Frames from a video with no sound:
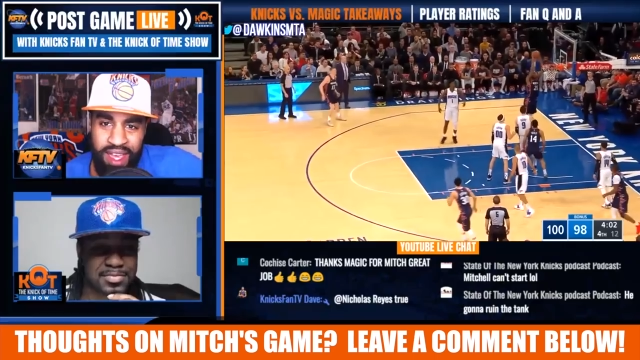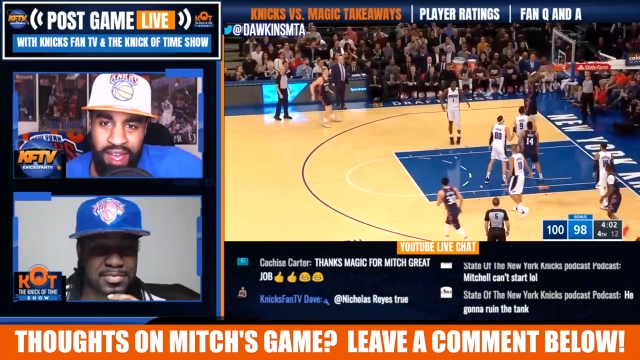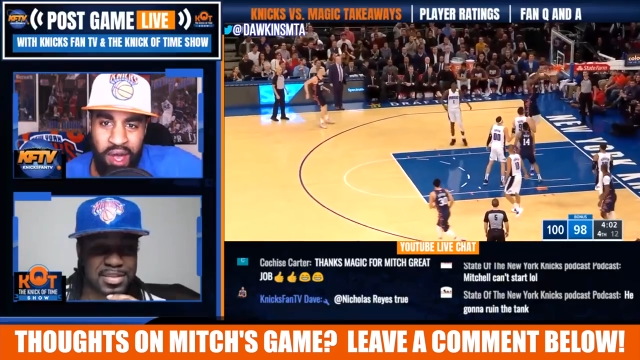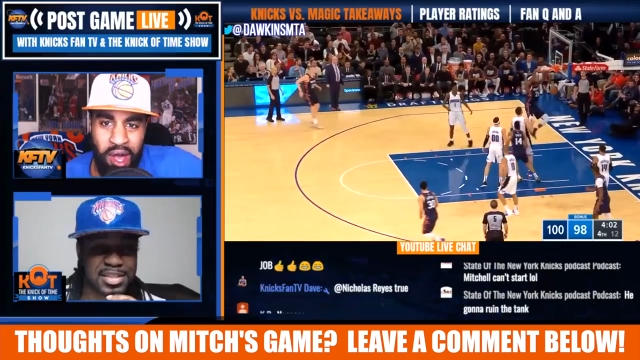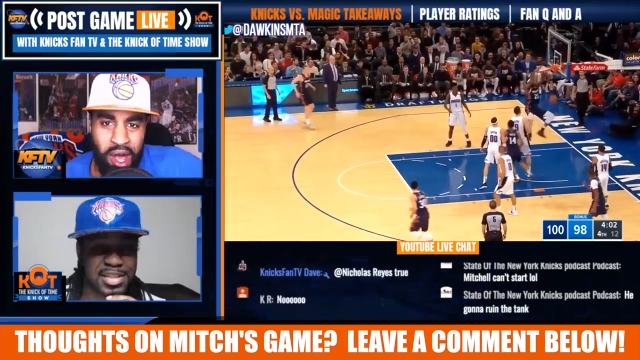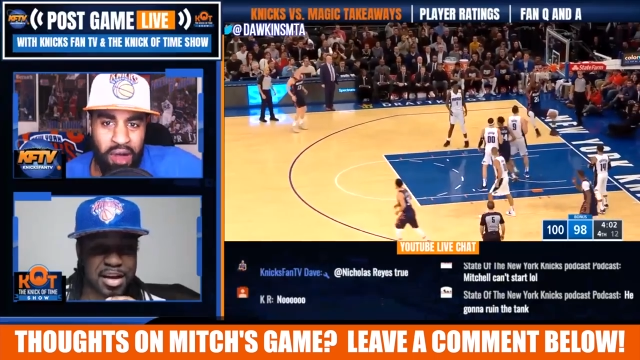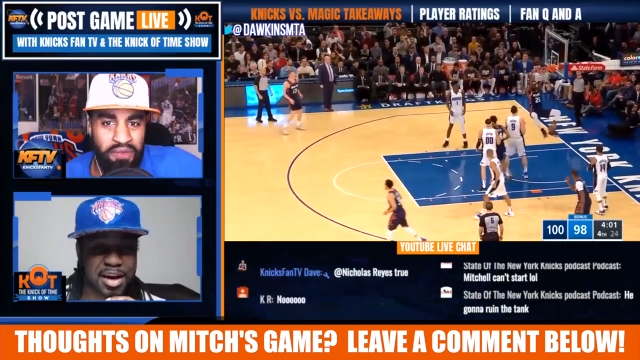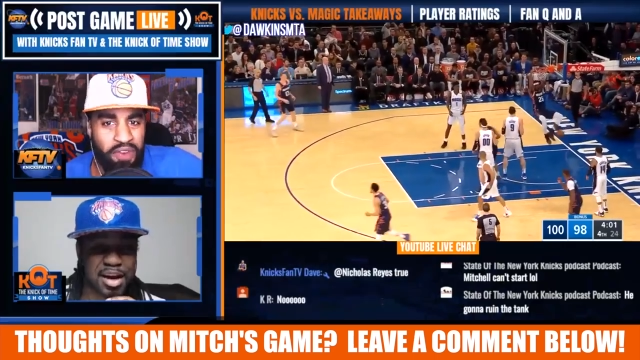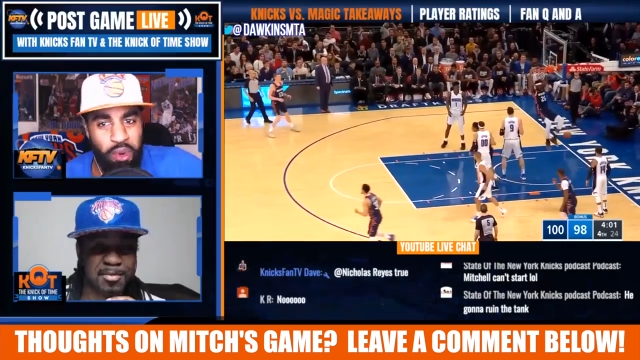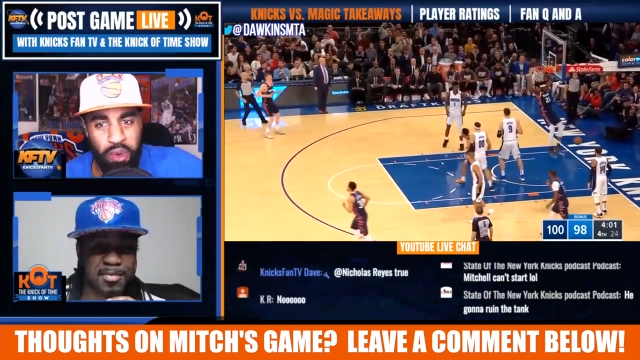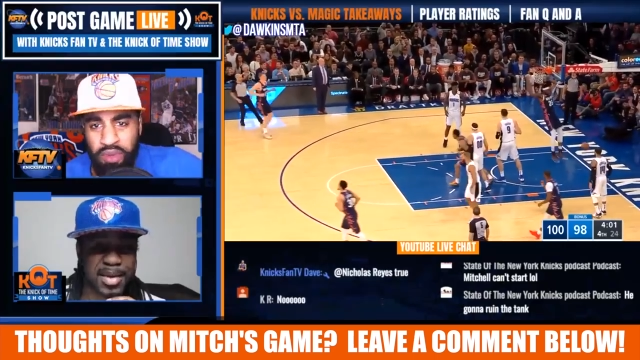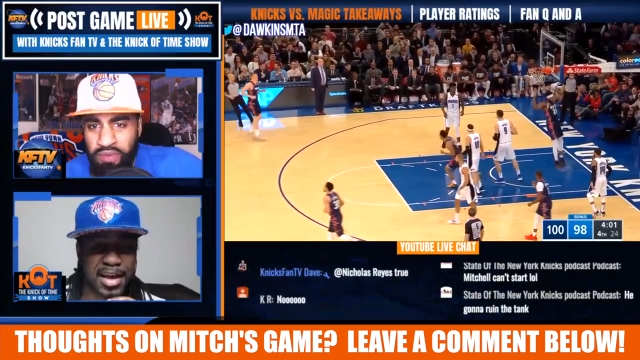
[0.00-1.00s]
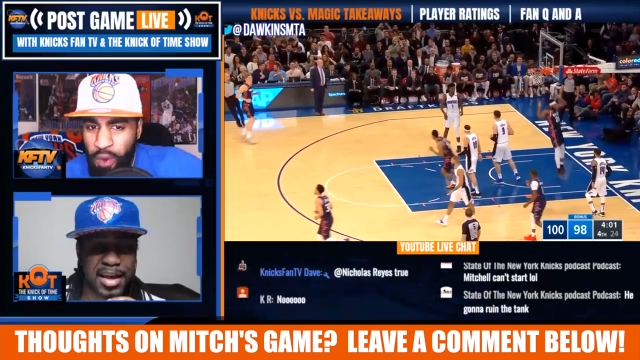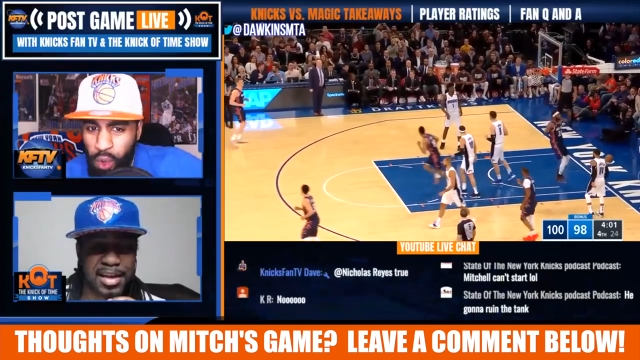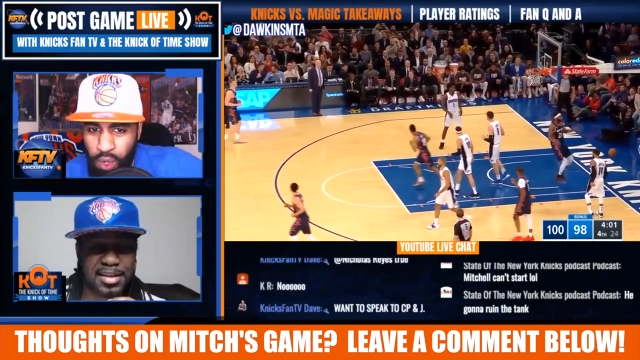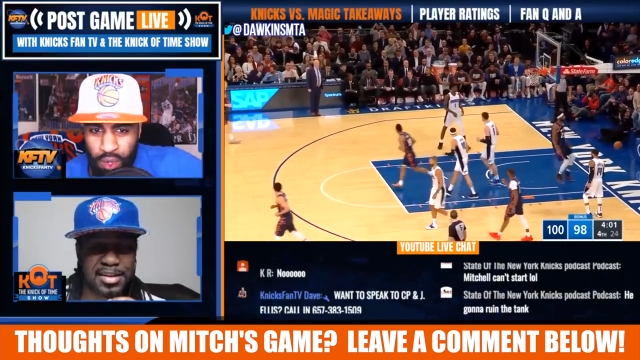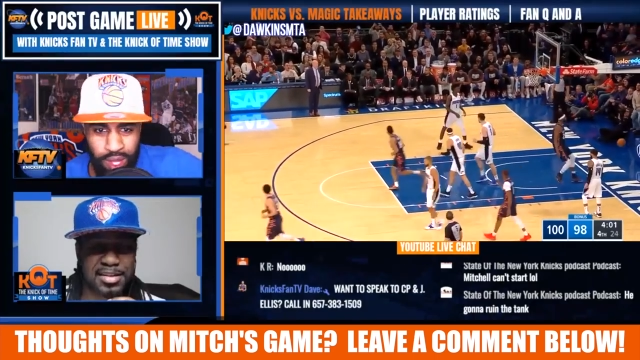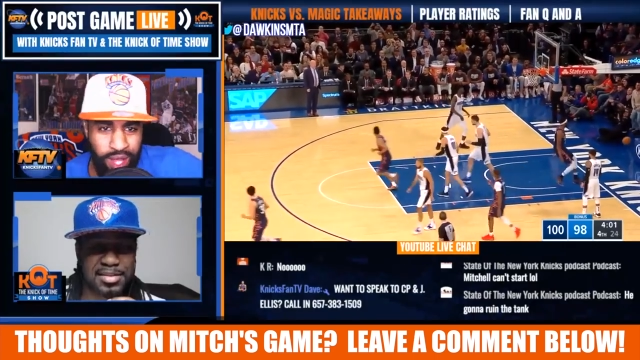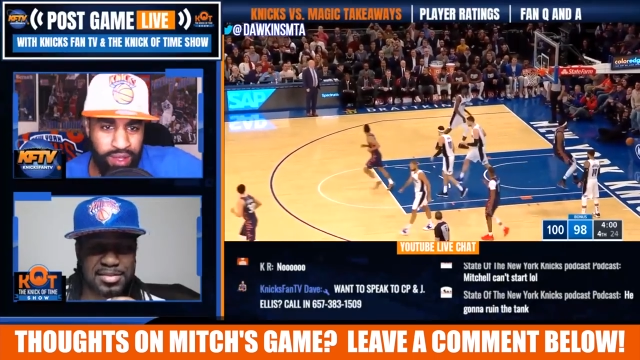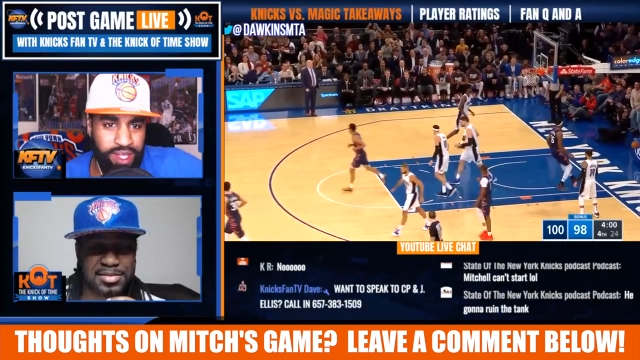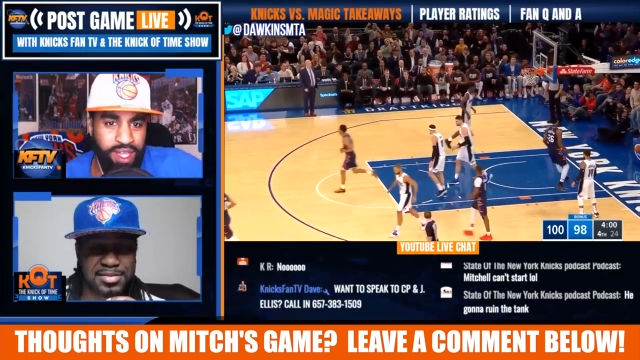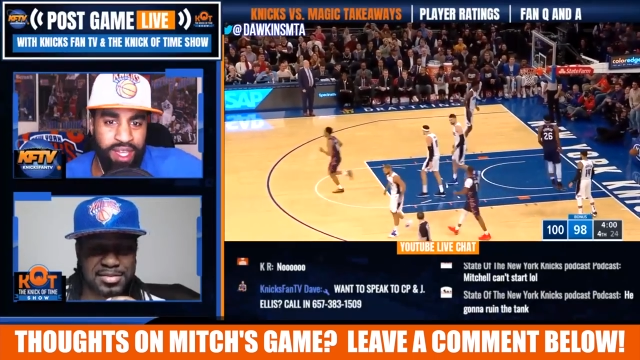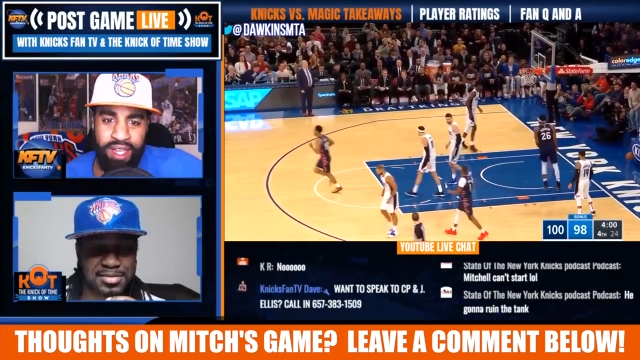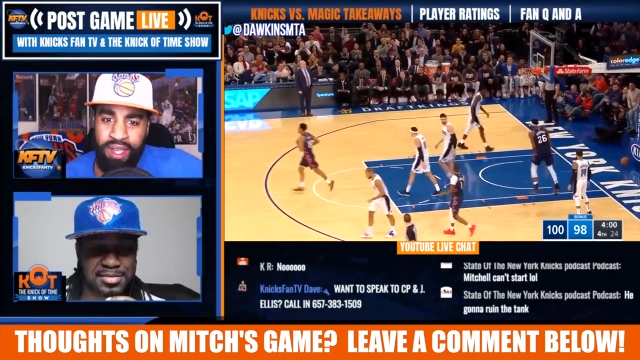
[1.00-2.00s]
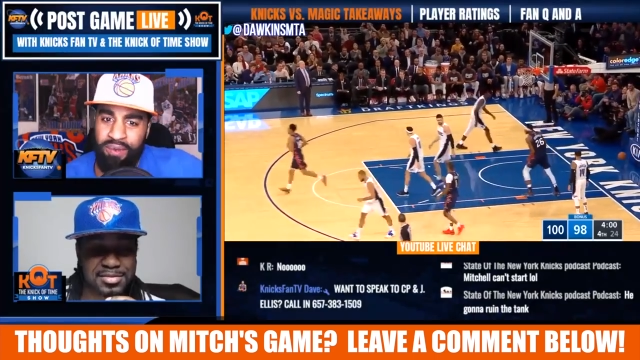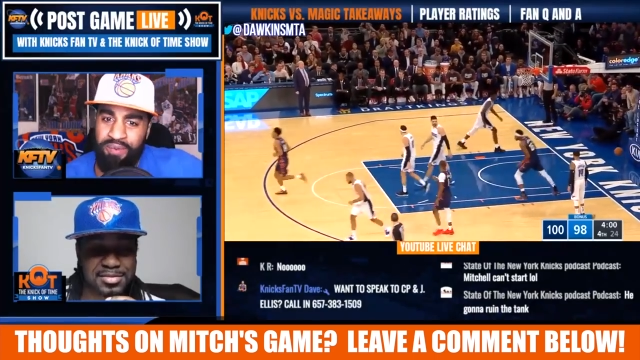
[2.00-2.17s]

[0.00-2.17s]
Speaker 1: Uh, oh, very man. vocal out there.